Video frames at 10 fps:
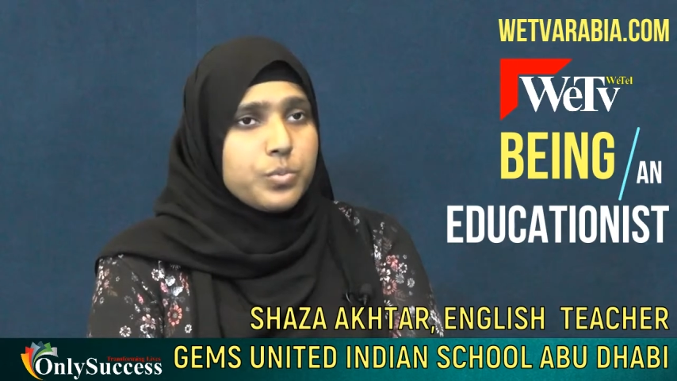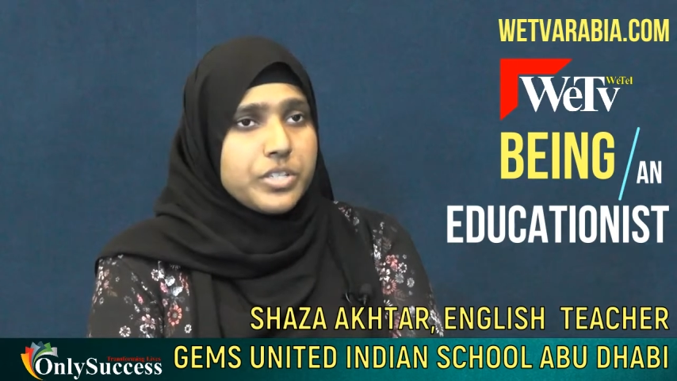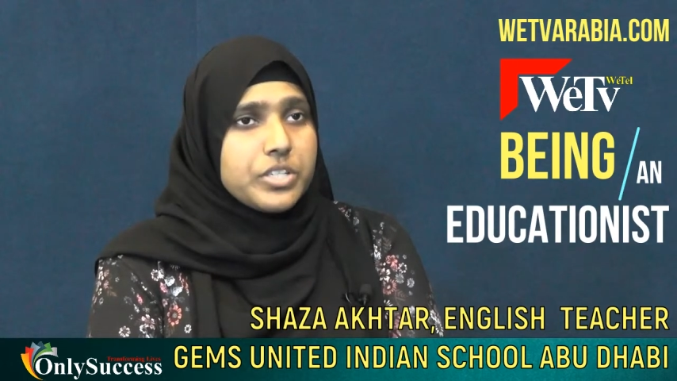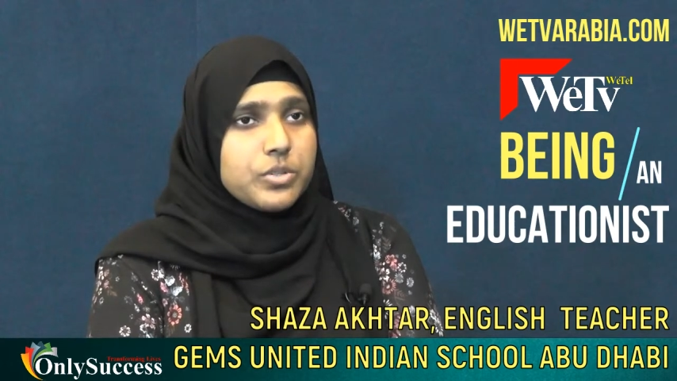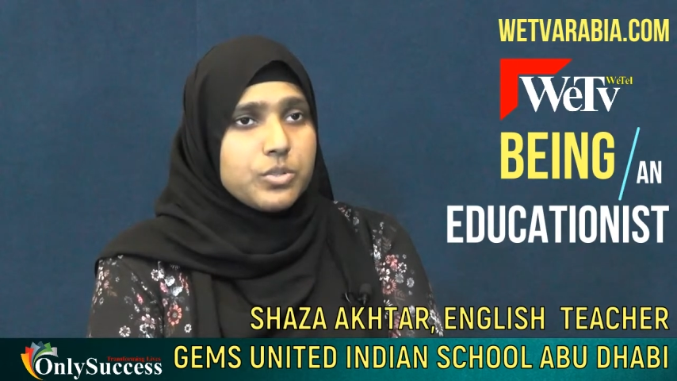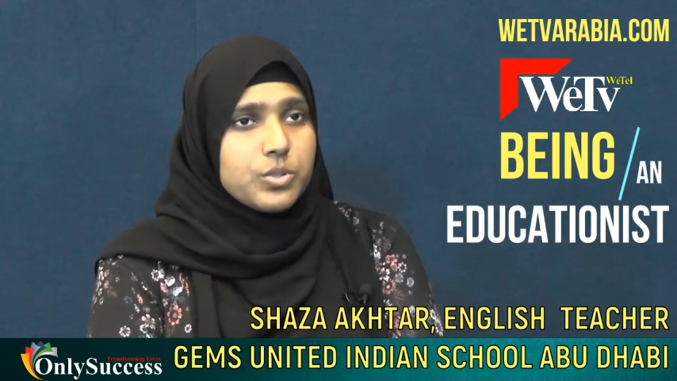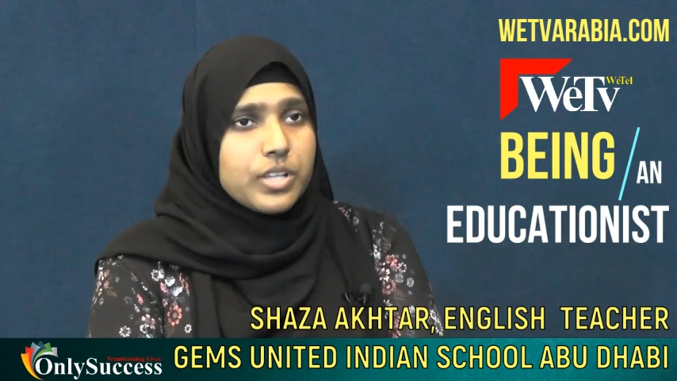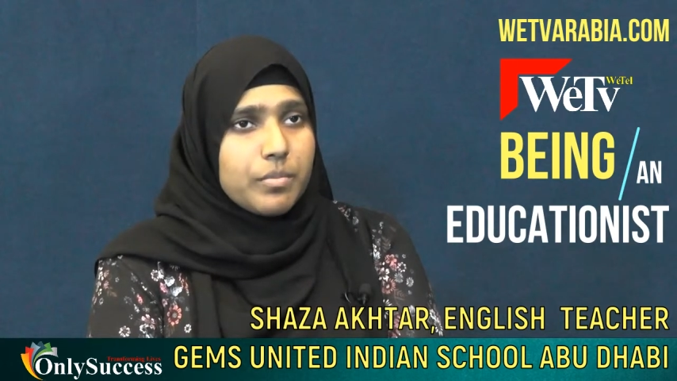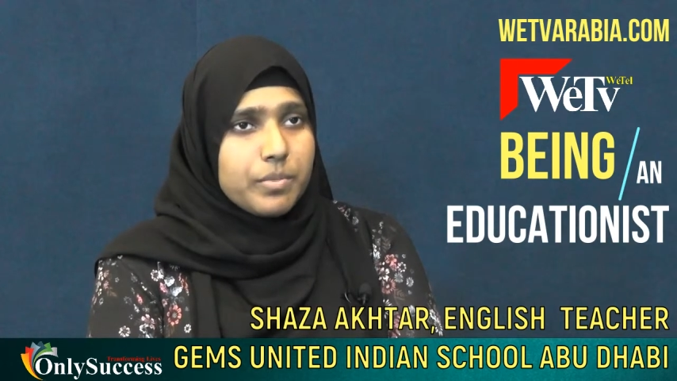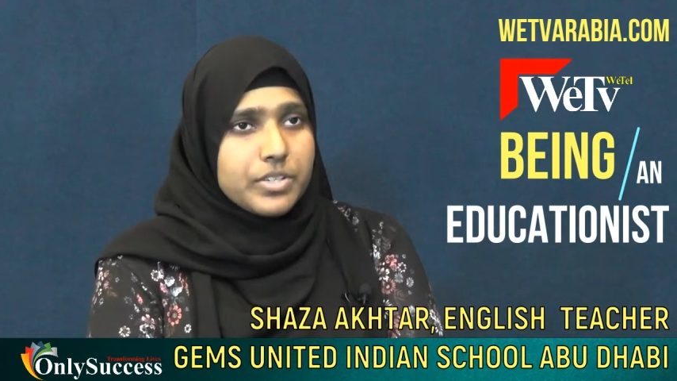pretty new school
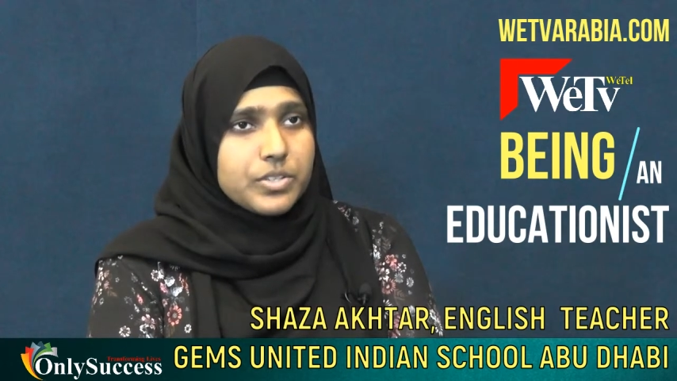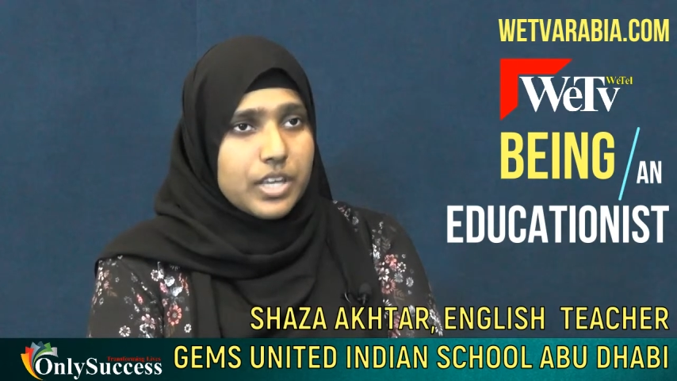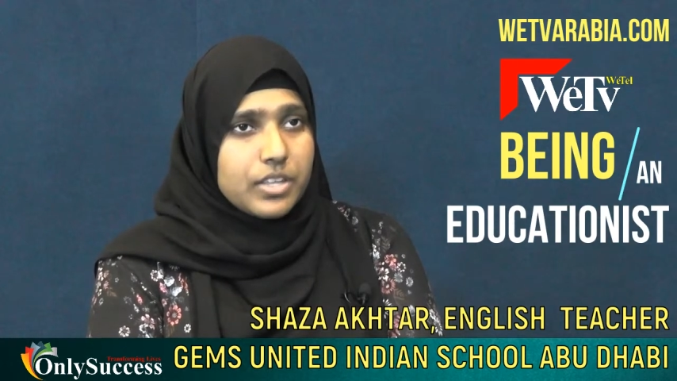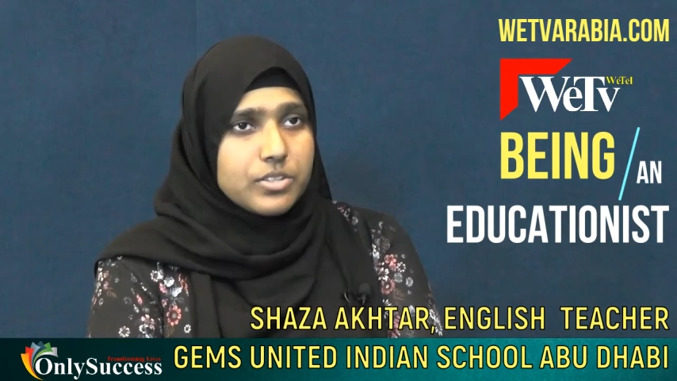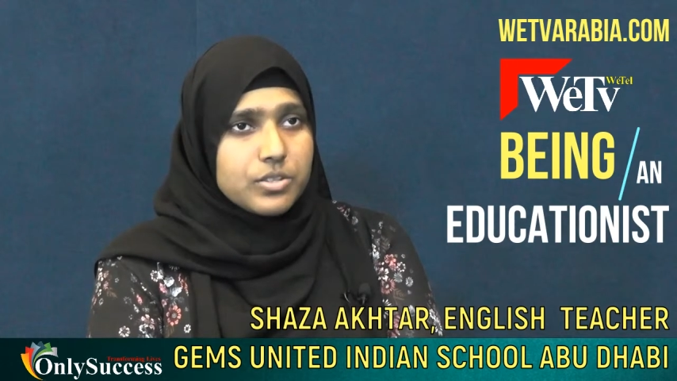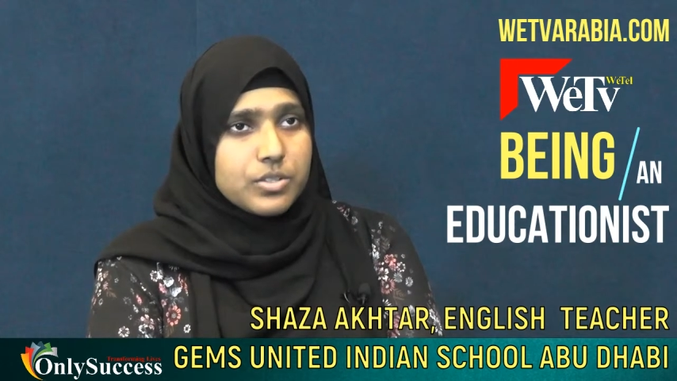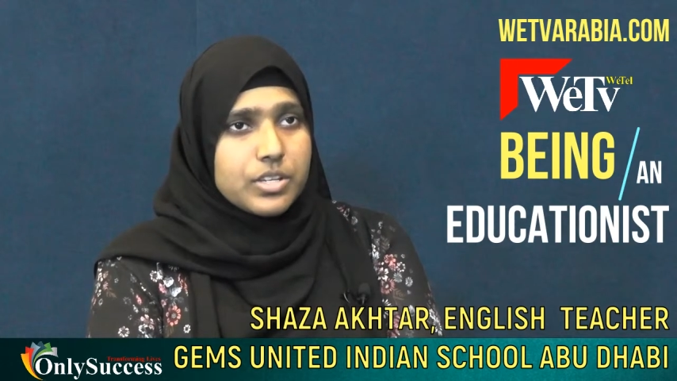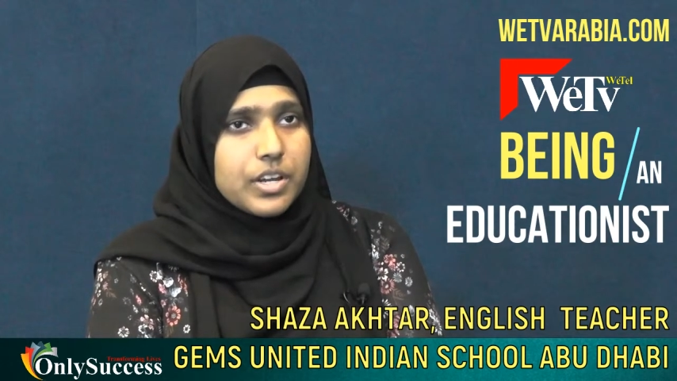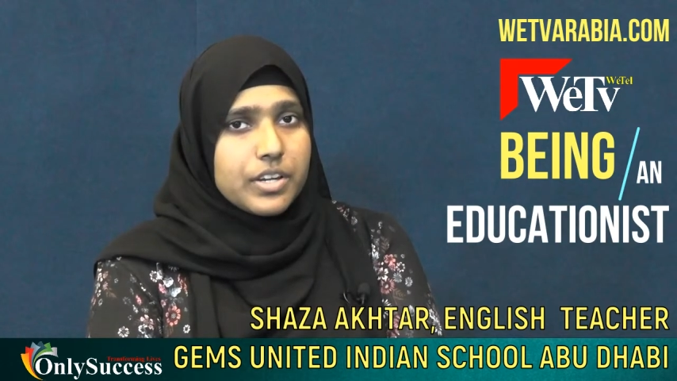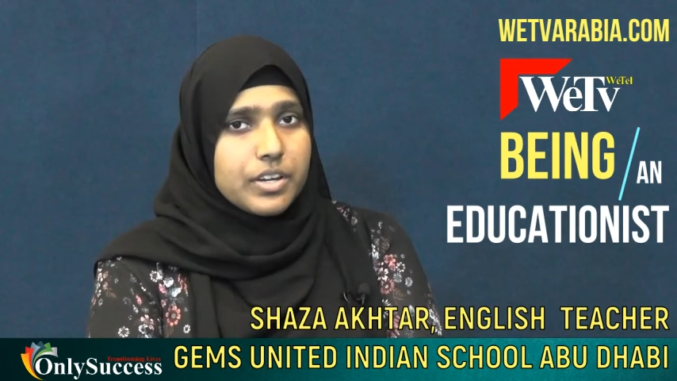compared to the other schools
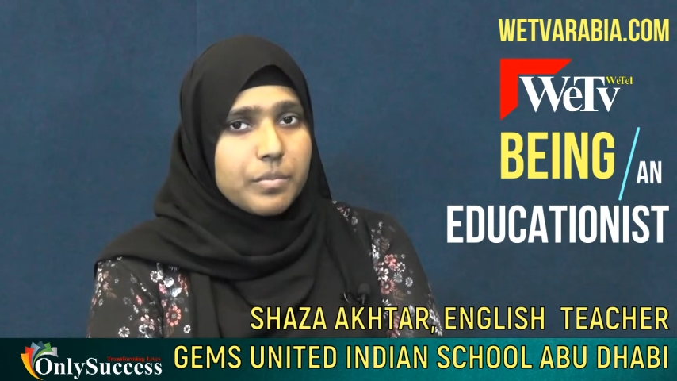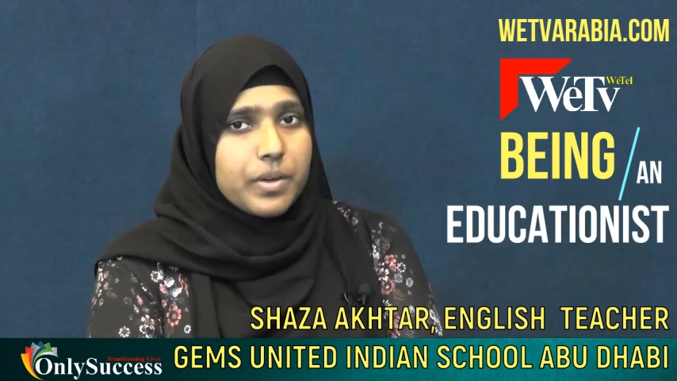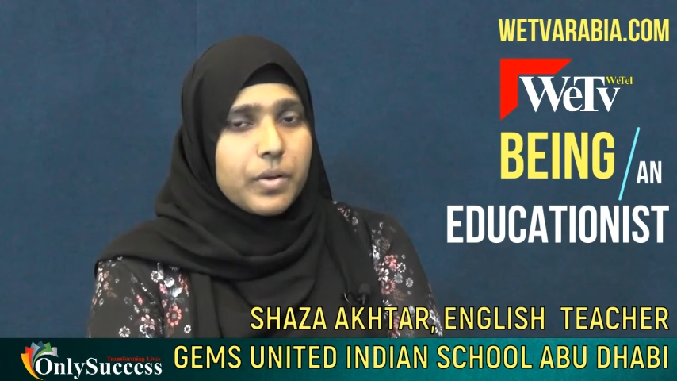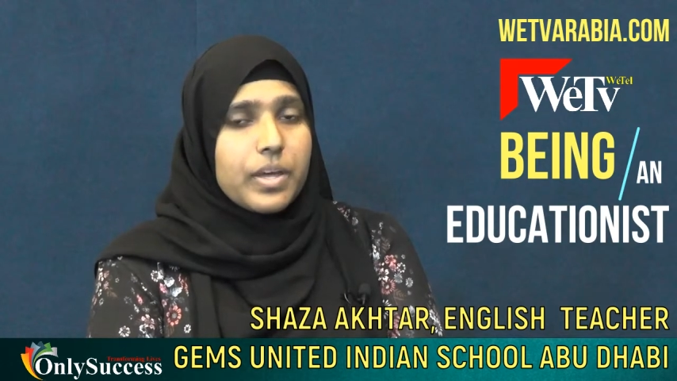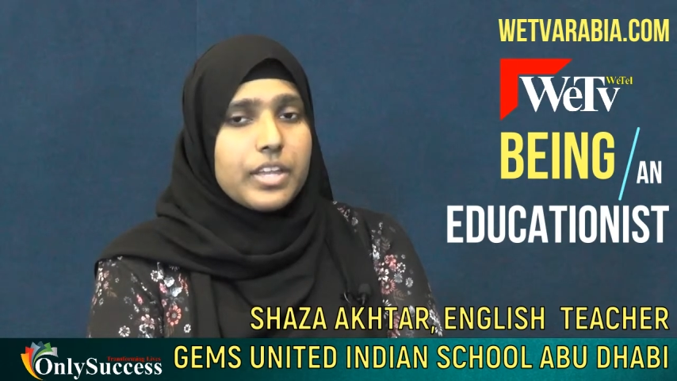around here but